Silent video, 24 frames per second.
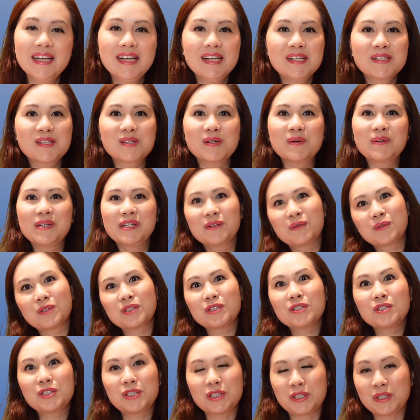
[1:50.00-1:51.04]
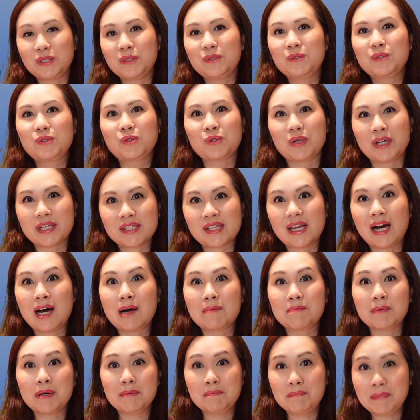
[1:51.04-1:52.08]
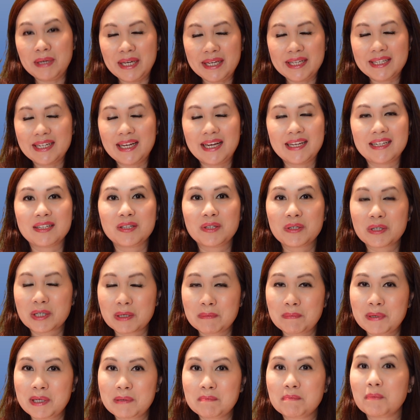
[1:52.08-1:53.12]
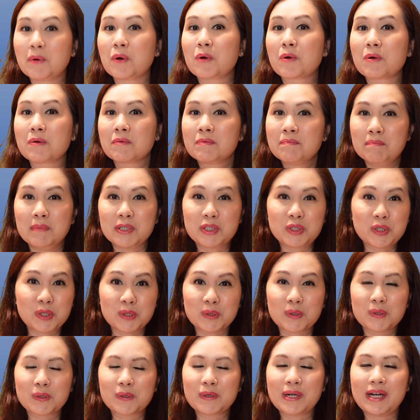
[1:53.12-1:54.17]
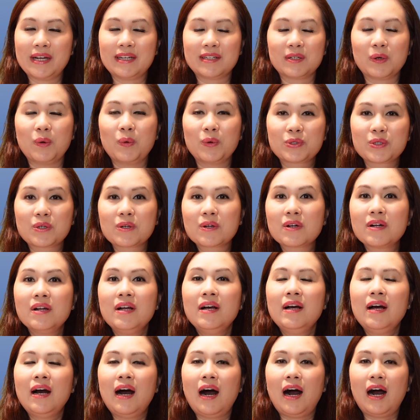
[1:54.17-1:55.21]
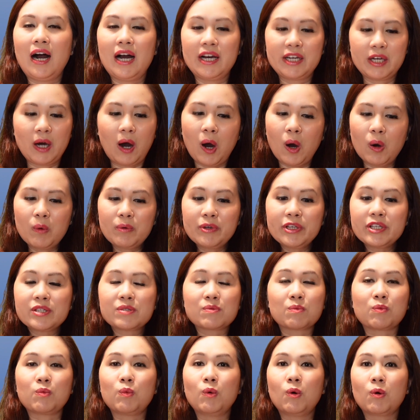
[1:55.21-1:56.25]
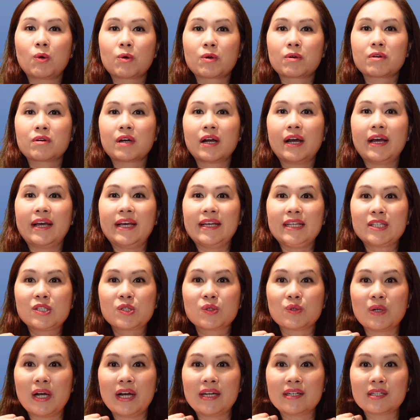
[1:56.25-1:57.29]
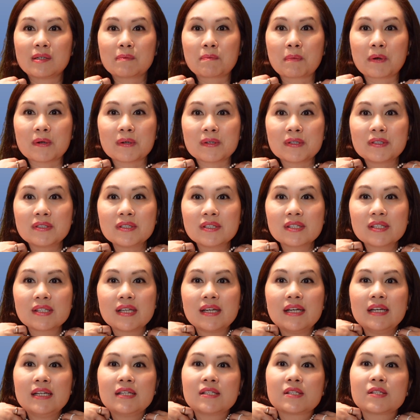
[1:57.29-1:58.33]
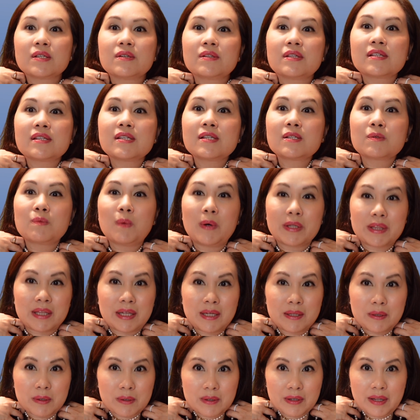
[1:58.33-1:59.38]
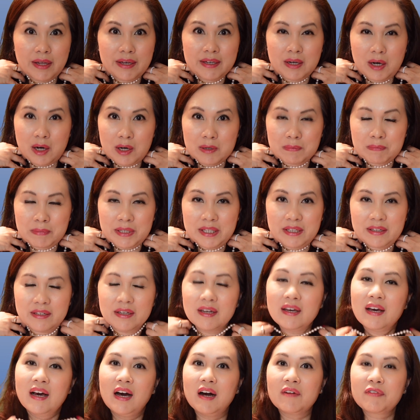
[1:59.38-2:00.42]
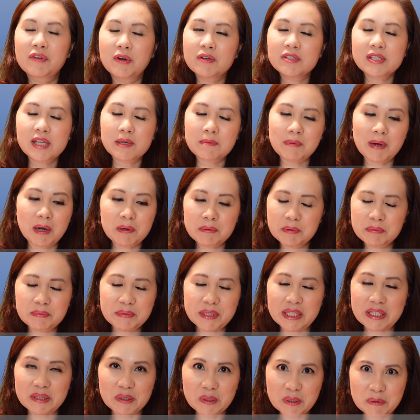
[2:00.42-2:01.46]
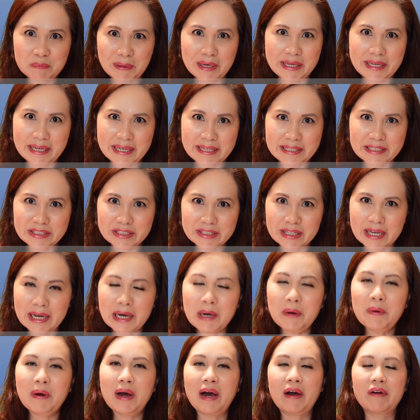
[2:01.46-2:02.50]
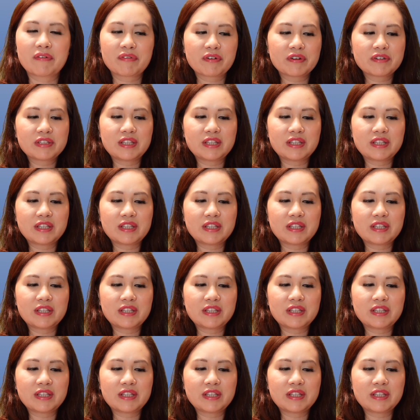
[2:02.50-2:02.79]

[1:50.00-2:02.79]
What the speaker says: So in order to dress up a bit and look a bit more mature and older, I always wore a strand of pearls. So this is what they look like on me. Of course, I probably look my age now. However,